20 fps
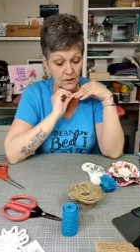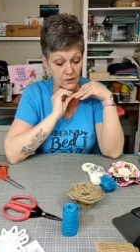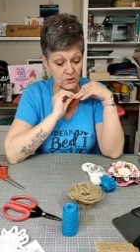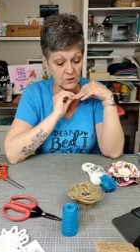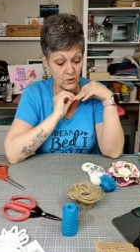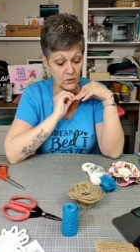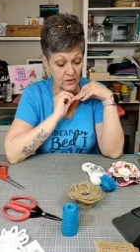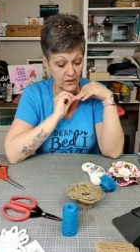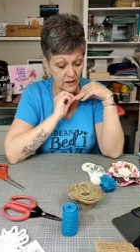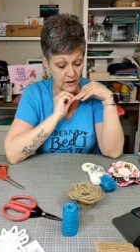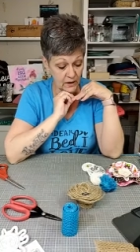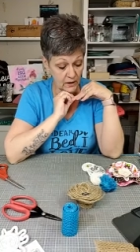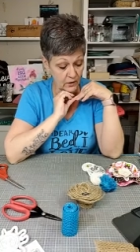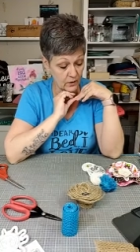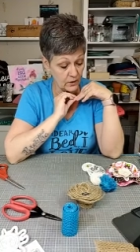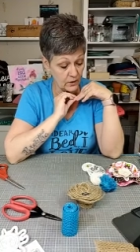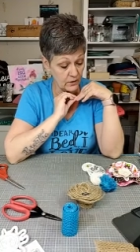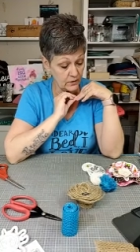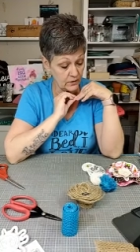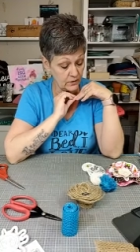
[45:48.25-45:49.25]
So
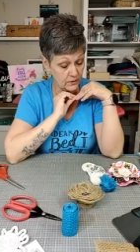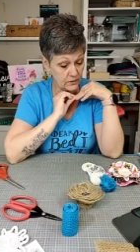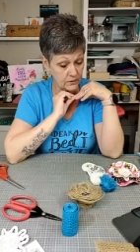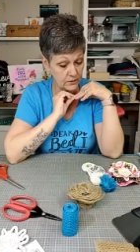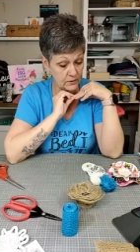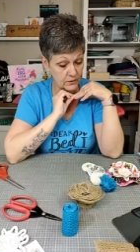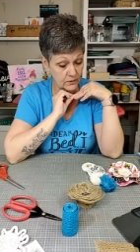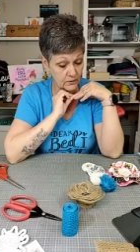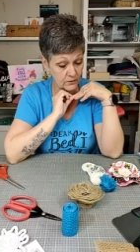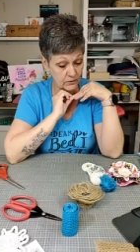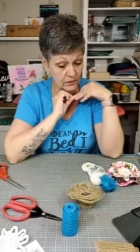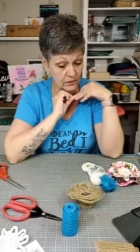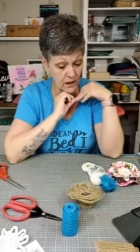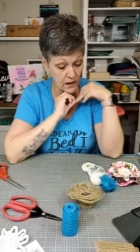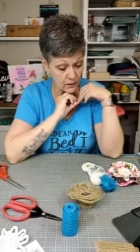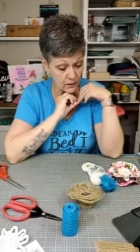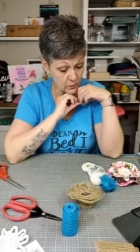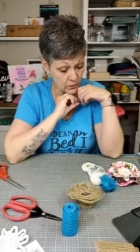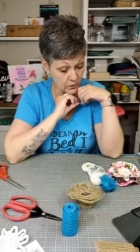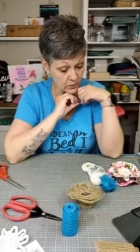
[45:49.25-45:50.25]
there,
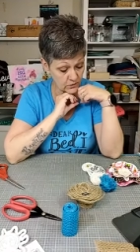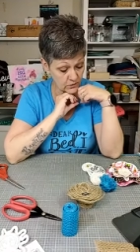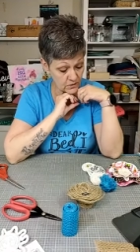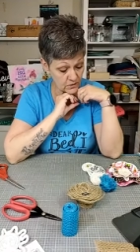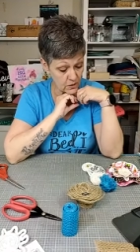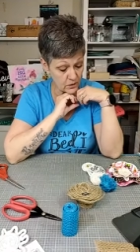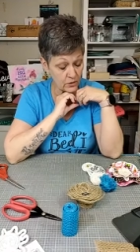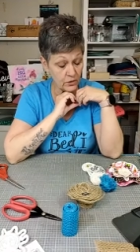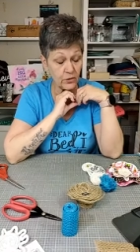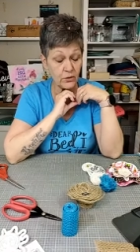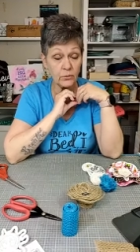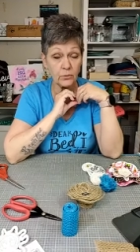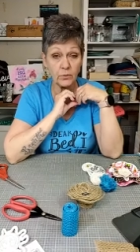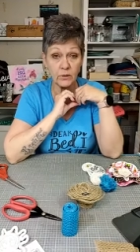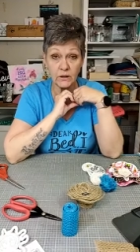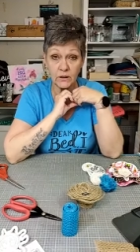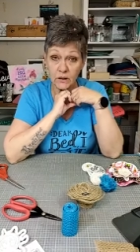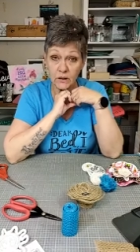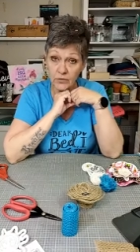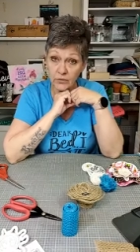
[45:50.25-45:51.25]
flowers
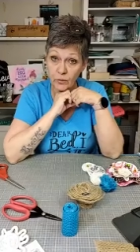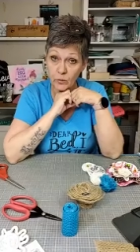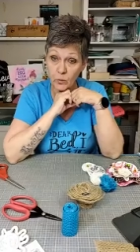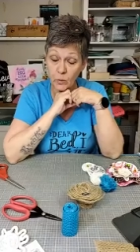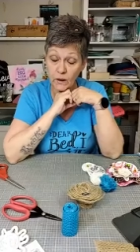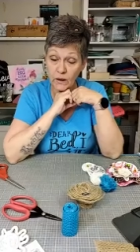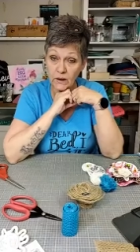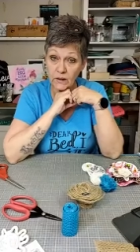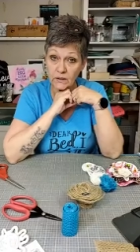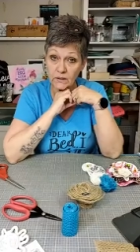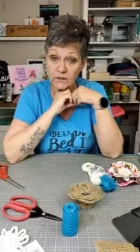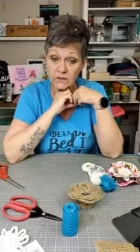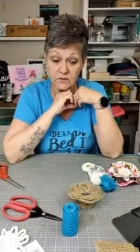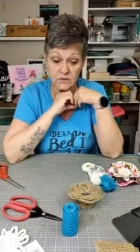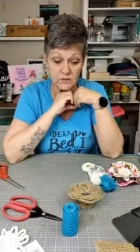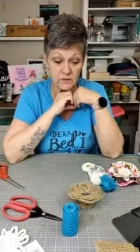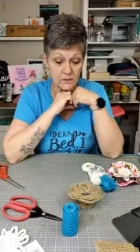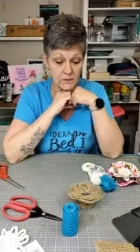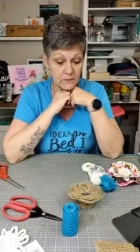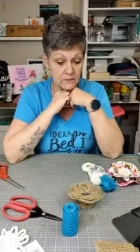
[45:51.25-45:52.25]
3 different
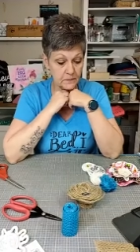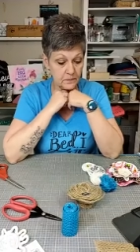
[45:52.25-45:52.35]
ways